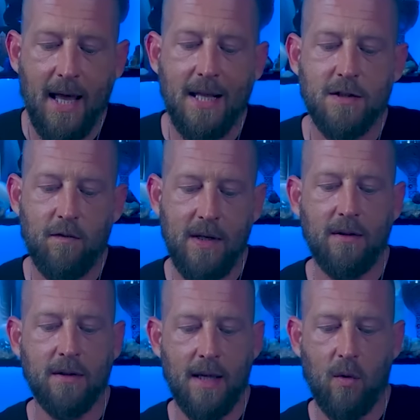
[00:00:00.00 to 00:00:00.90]
It's
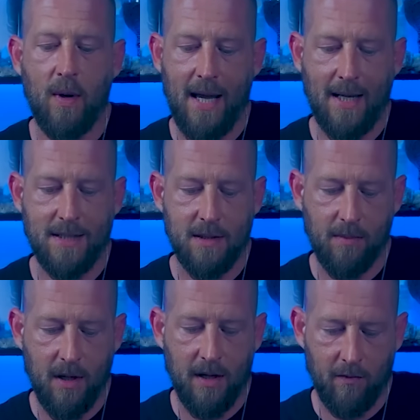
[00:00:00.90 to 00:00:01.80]
feeling like we had
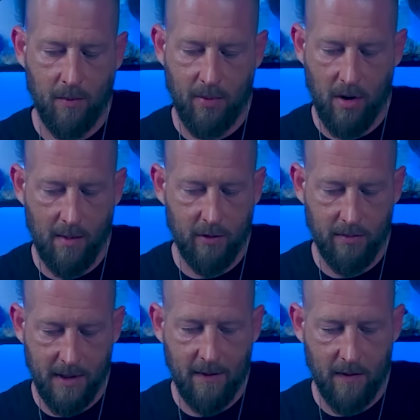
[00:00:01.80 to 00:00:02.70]
some kind of a
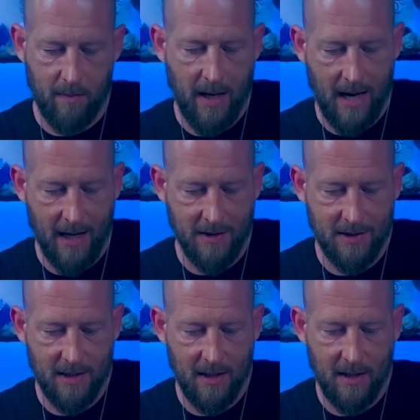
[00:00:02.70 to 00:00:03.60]
problem in the
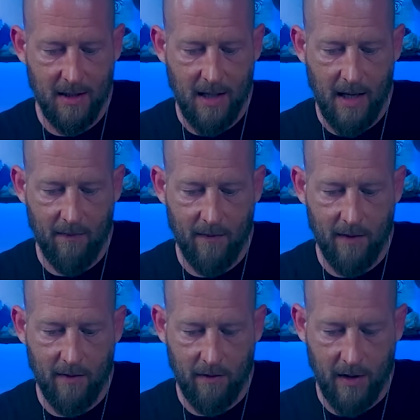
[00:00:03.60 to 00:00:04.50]
past, and
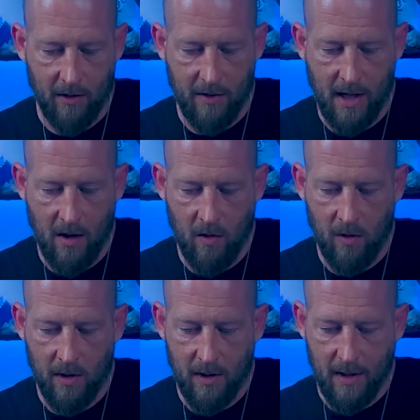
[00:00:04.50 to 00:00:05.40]
that they're
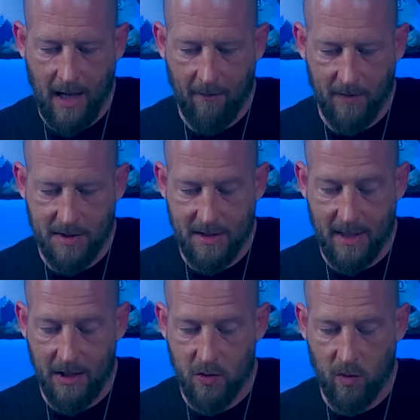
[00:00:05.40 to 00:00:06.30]
now at the
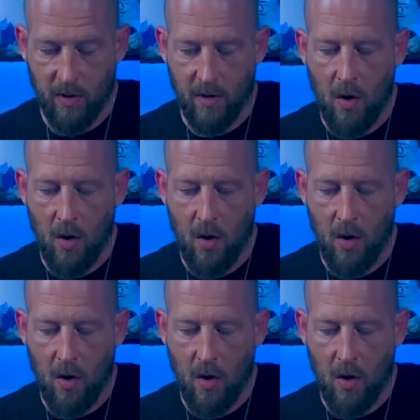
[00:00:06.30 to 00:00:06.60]
stage where